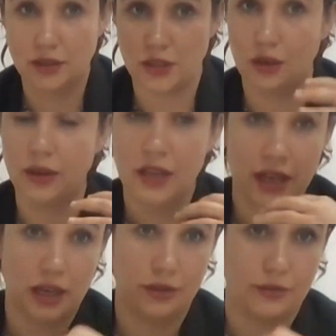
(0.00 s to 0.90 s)
So
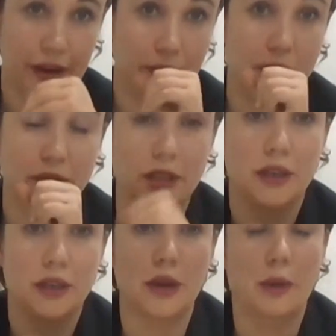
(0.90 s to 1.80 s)
if there's
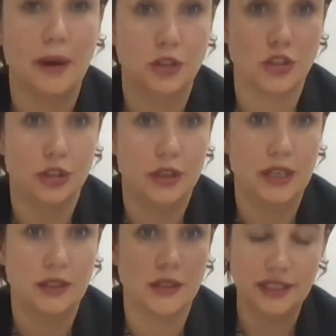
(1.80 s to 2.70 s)
a puncture
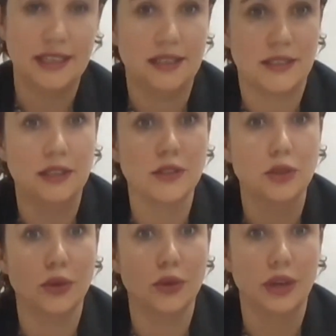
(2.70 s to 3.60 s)
in the
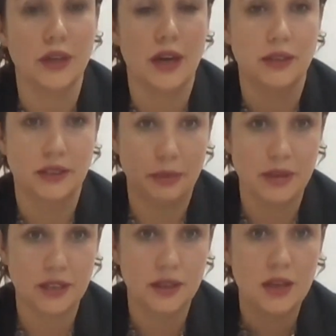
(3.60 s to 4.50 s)
intestines or
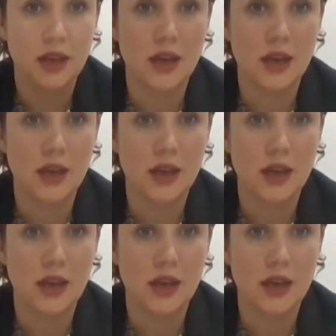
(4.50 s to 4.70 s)
stomach,